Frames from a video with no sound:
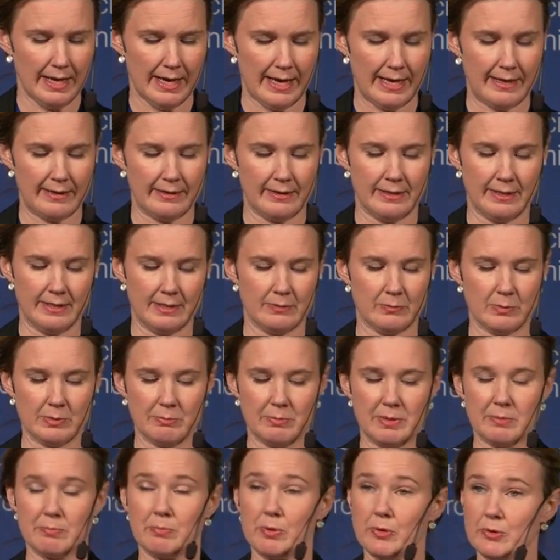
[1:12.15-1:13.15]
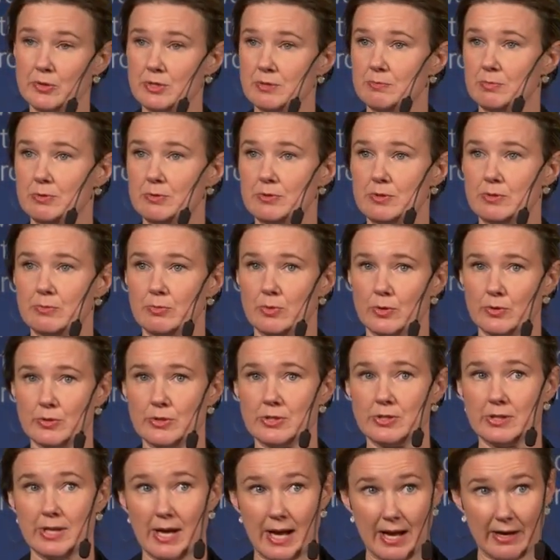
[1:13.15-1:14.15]
and it will be possible to
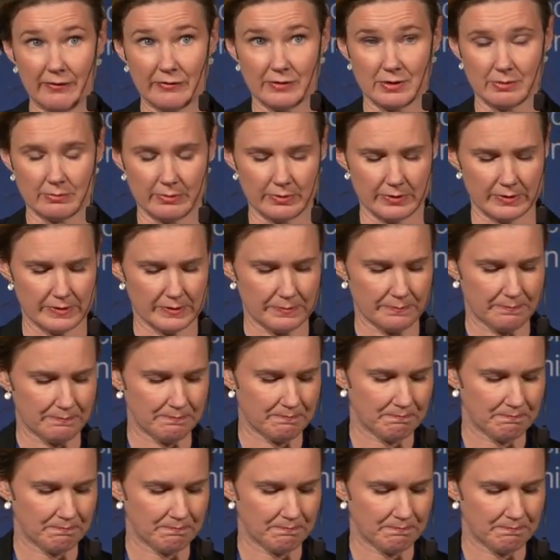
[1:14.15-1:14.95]
watch afterwards.